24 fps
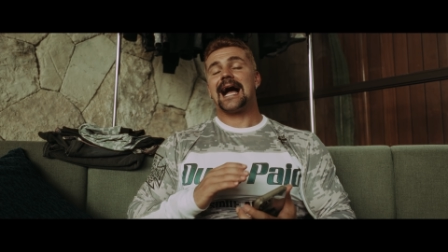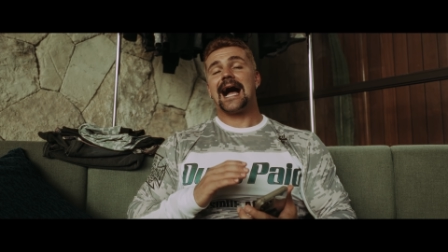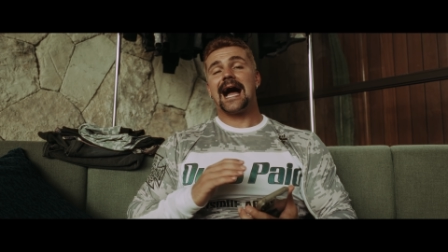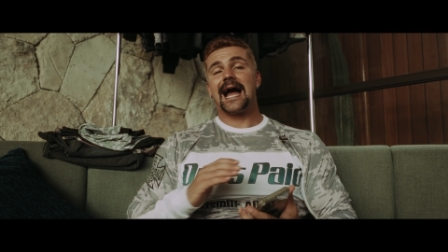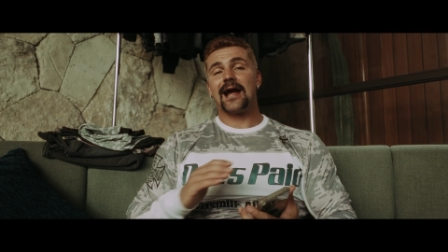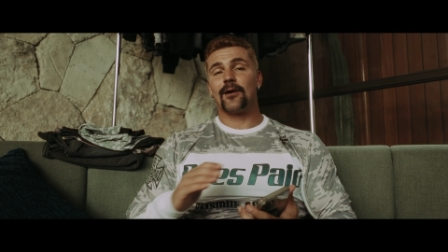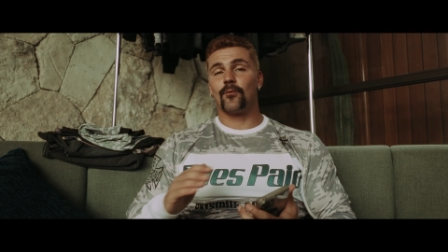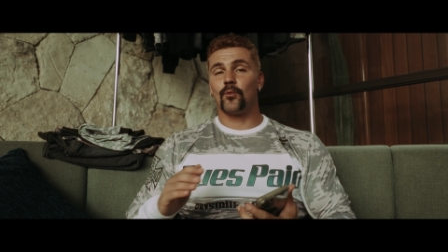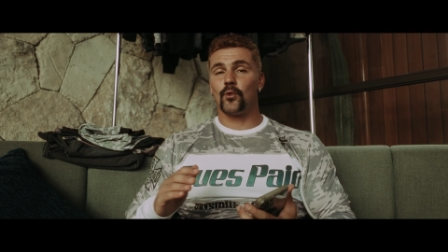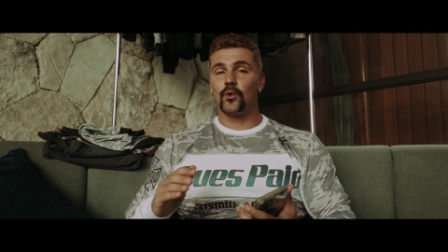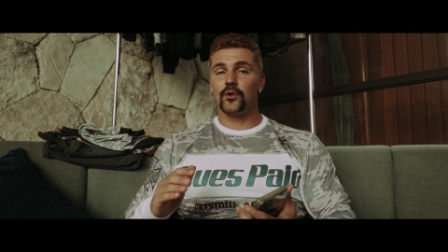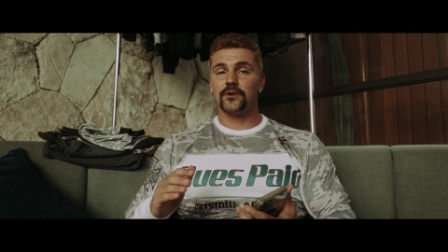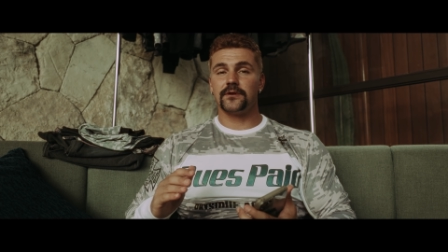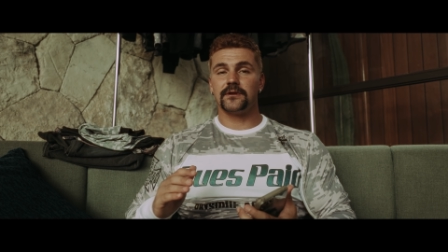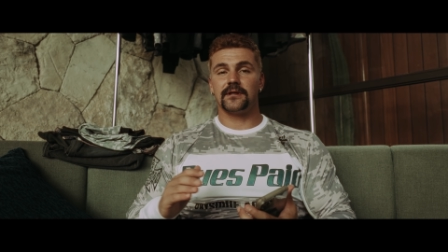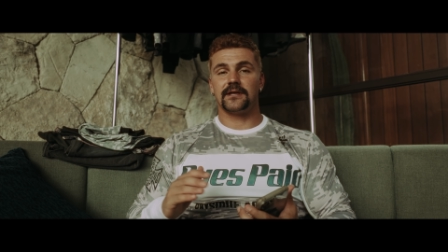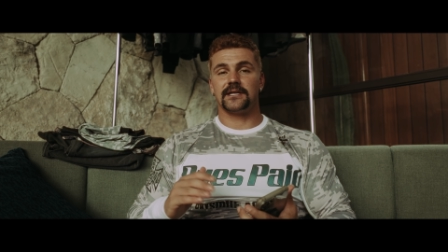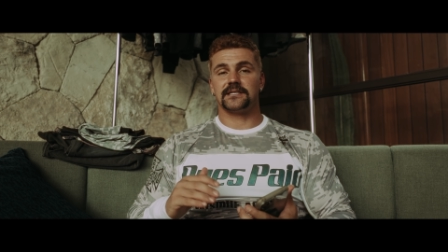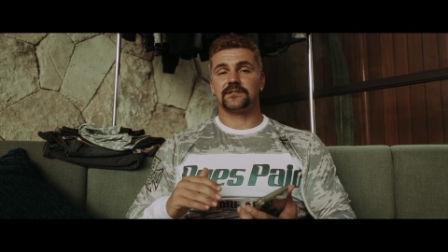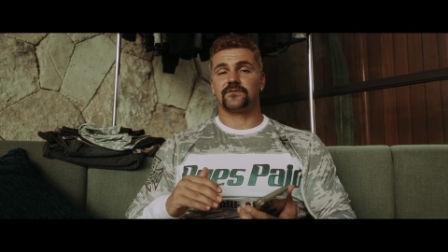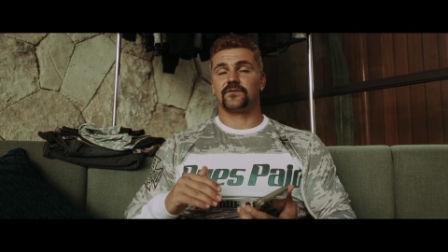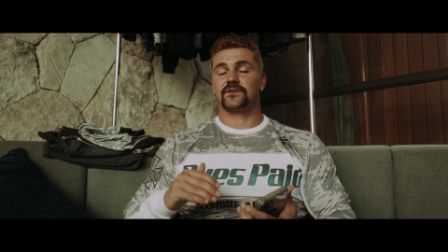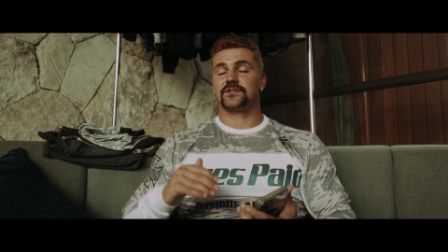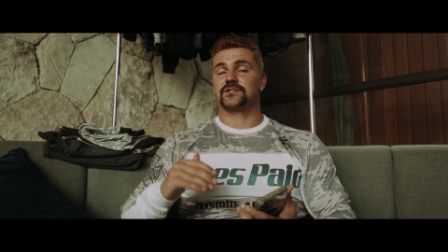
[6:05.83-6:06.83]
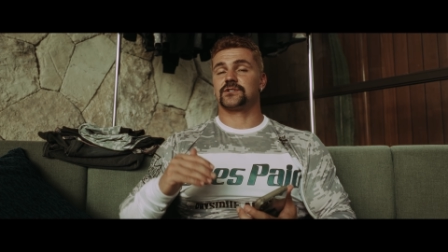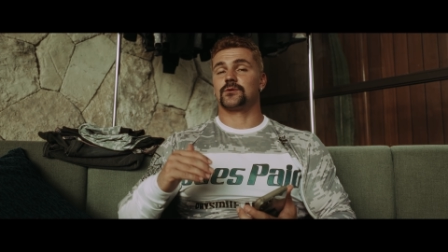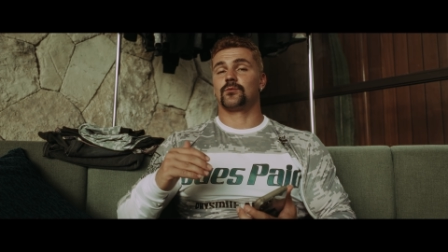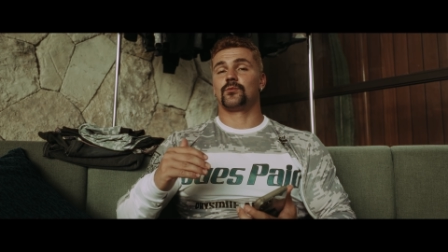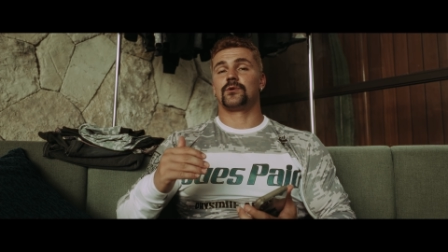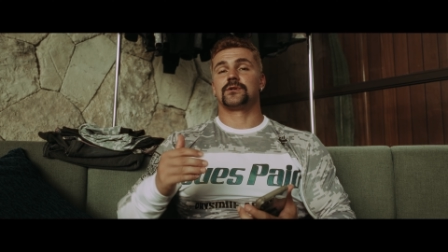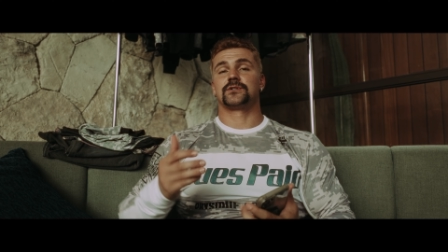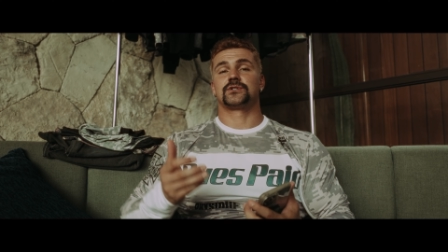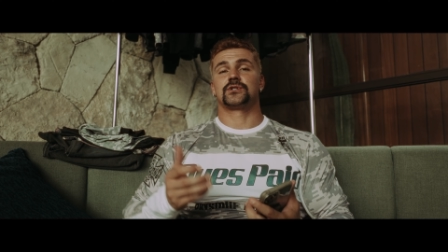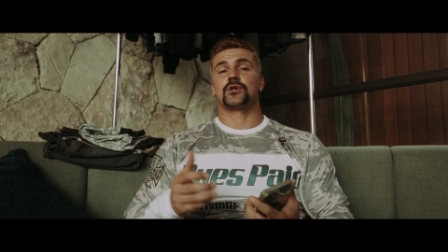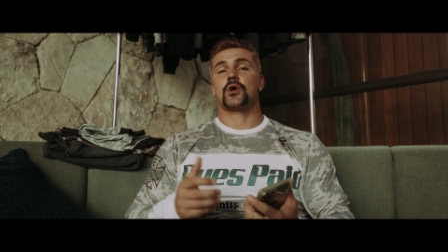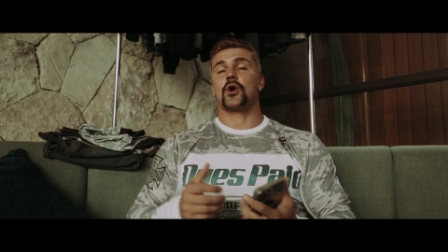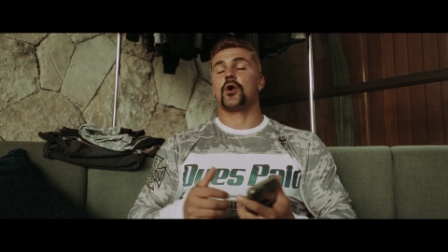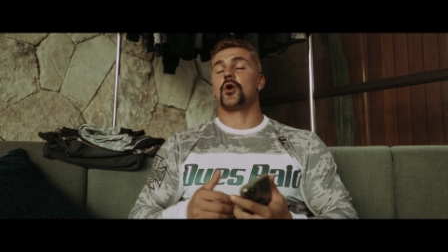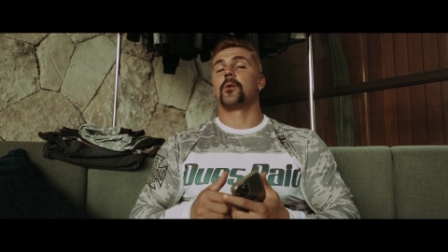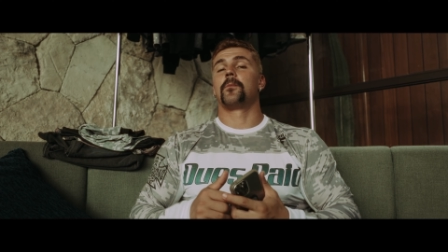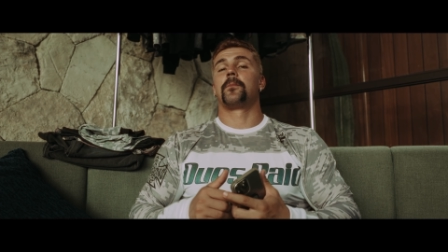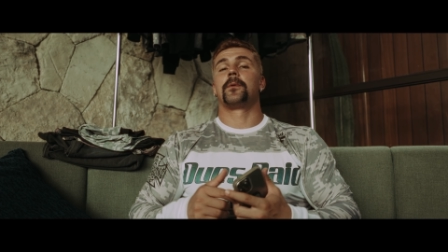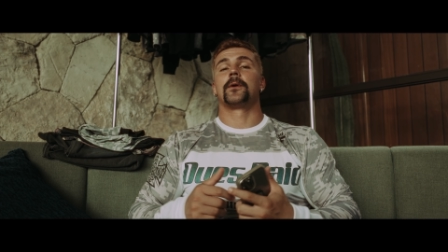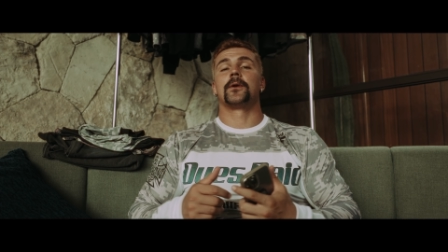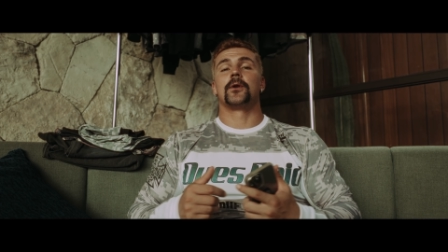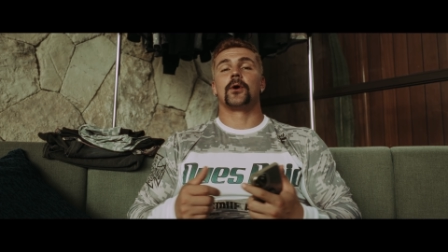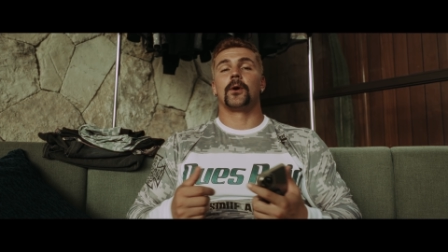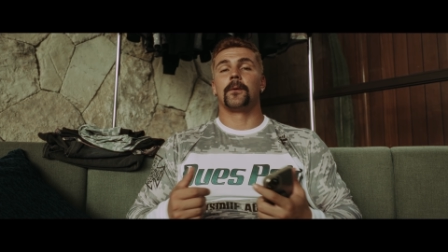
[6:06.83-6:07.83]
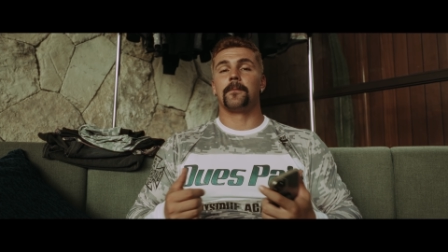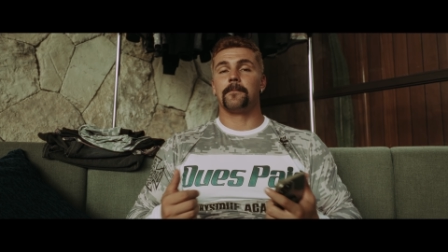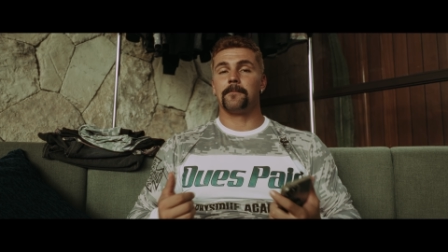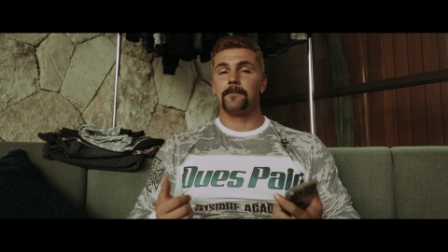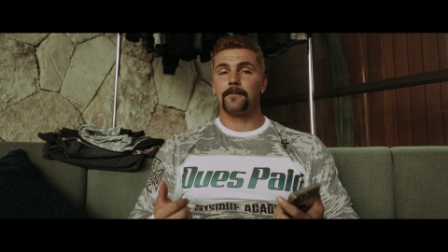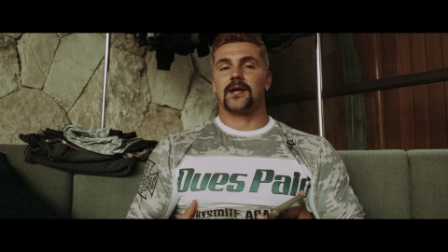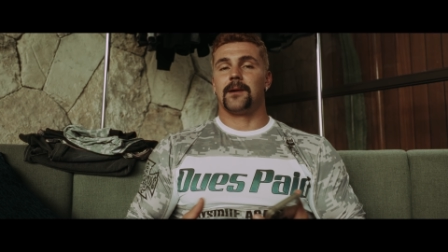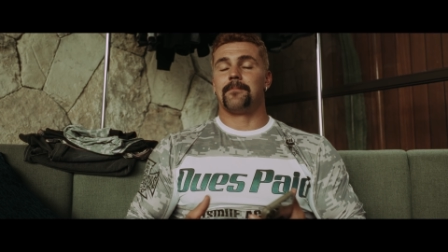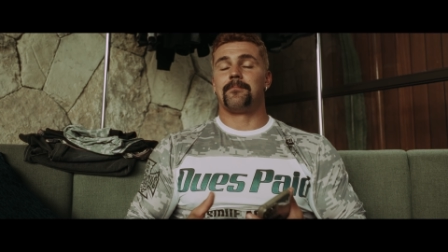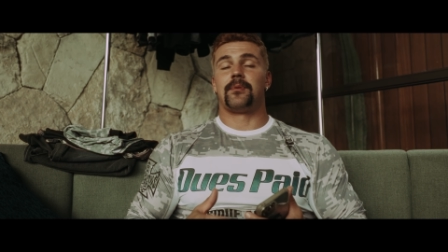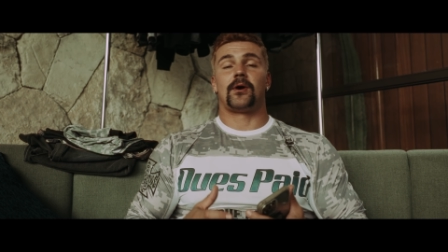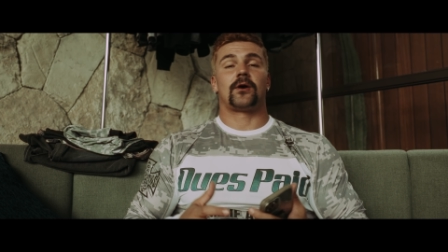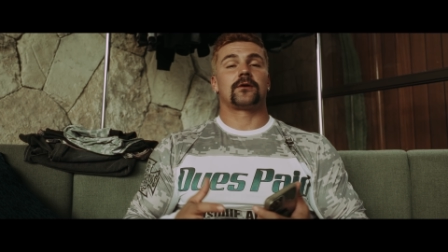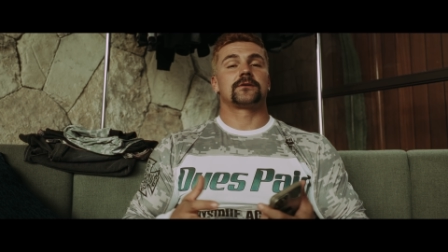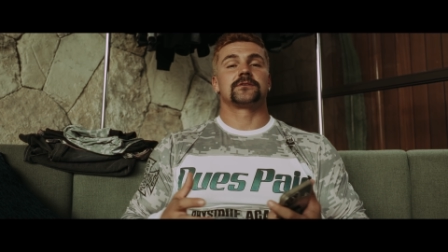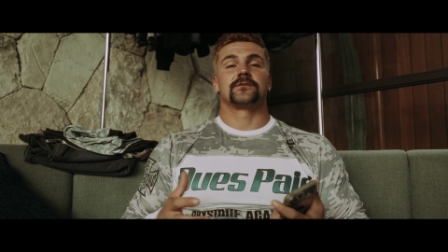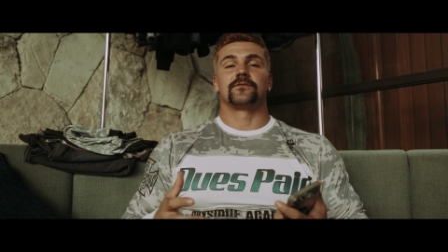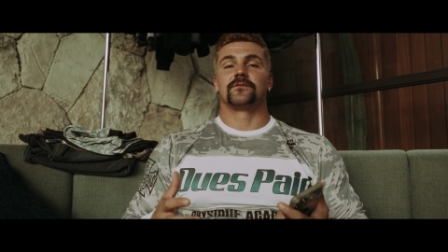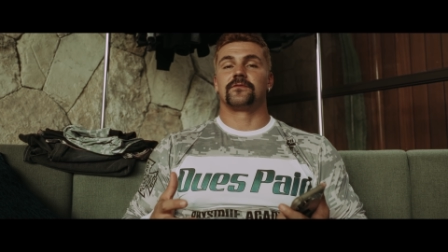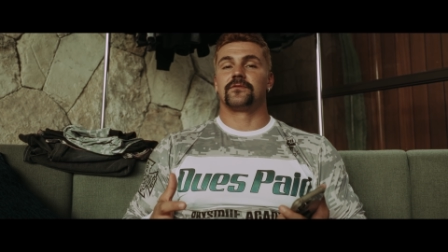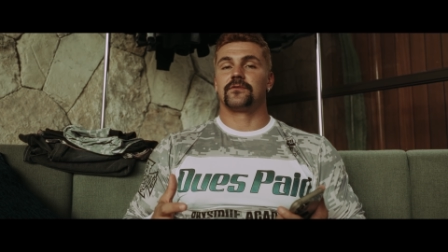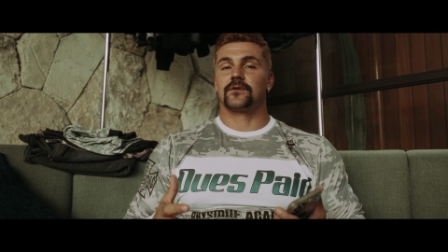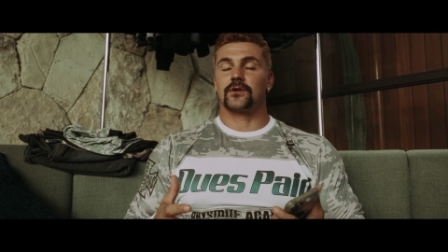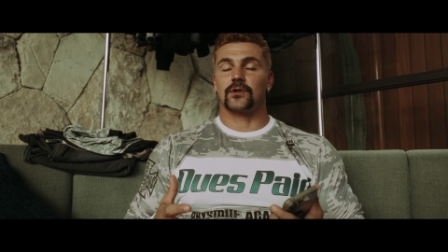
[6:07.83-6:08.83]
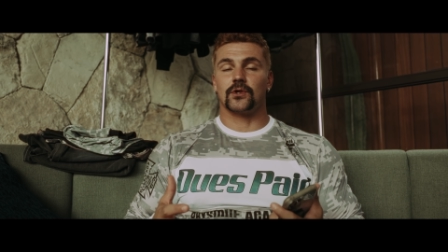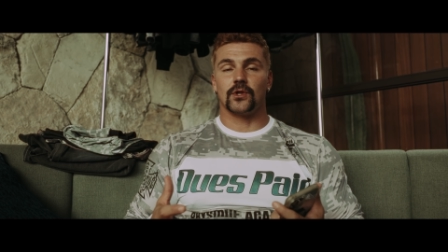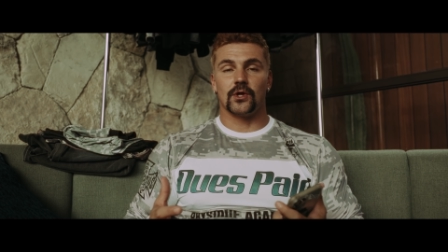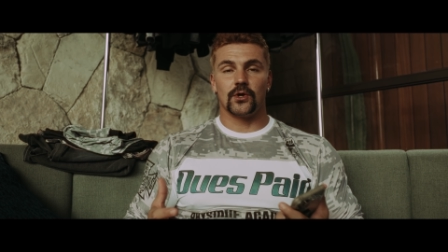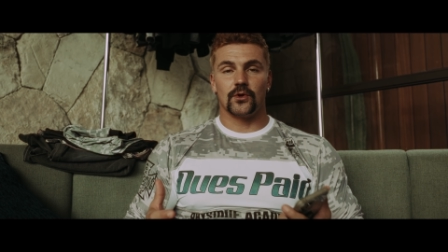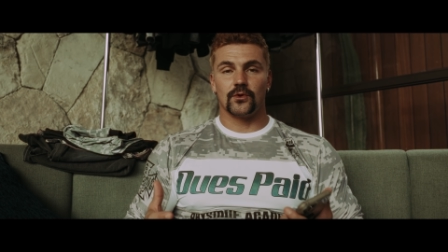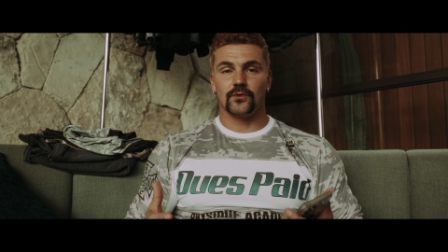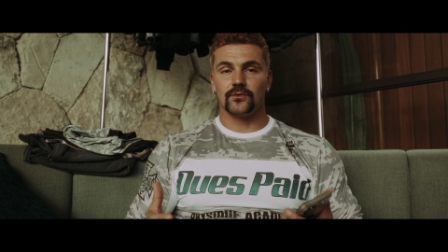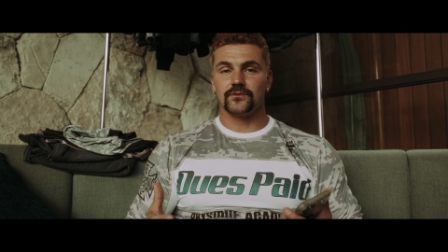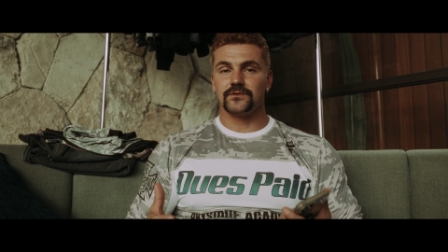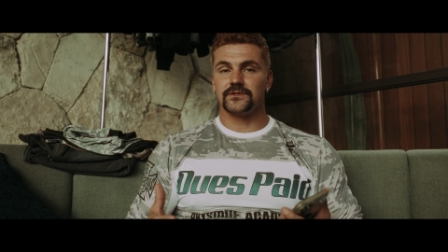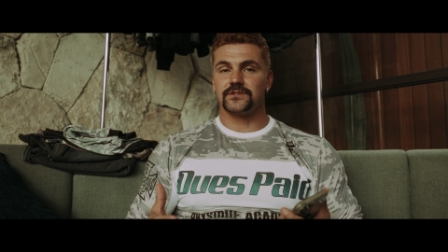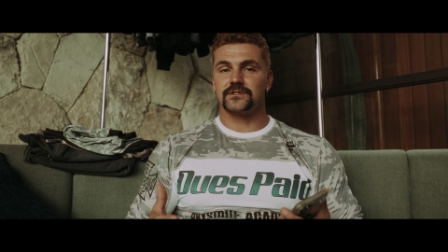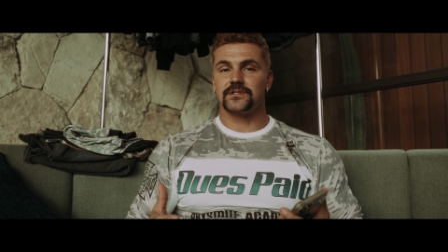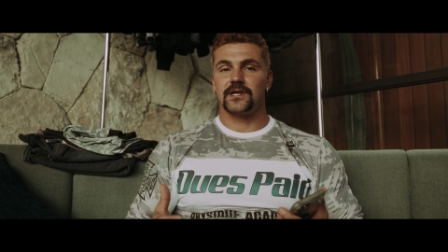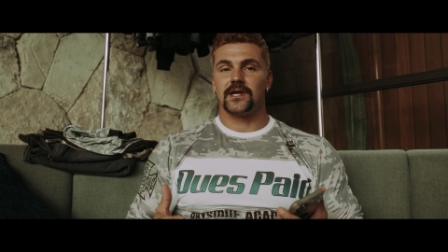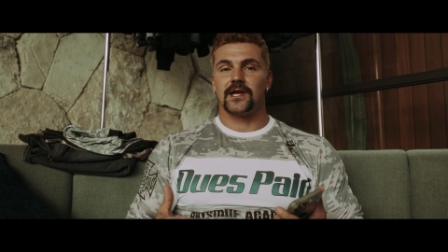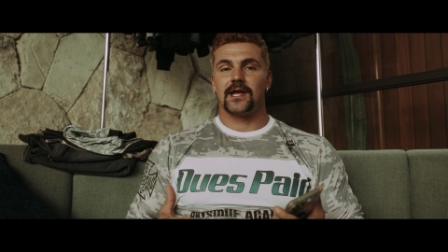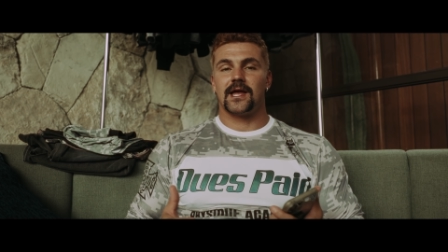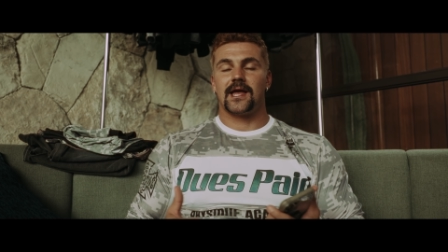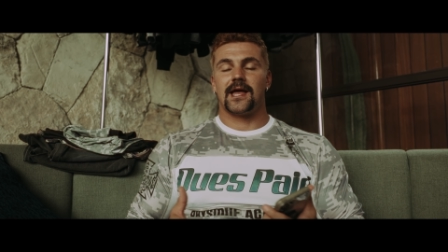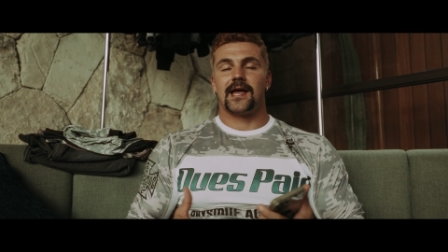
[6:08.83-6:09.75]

I want is for someone to open up a box of clothes